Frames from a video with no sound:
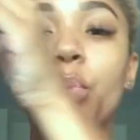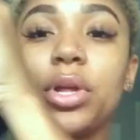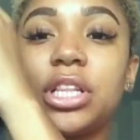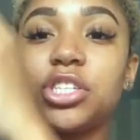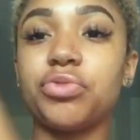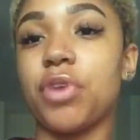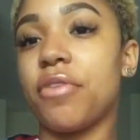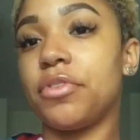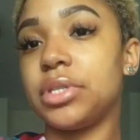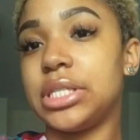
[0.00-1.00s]
with this
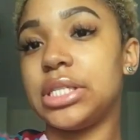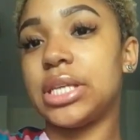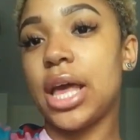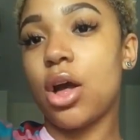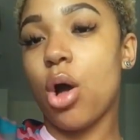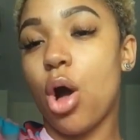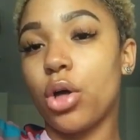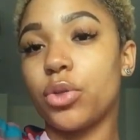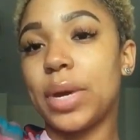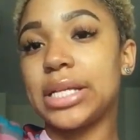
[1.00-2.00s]
ruffle detail
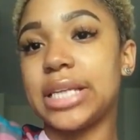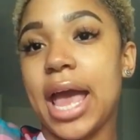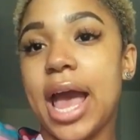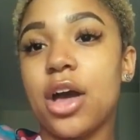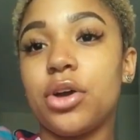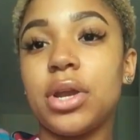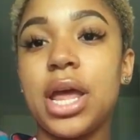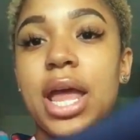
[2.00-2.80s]
all the way down,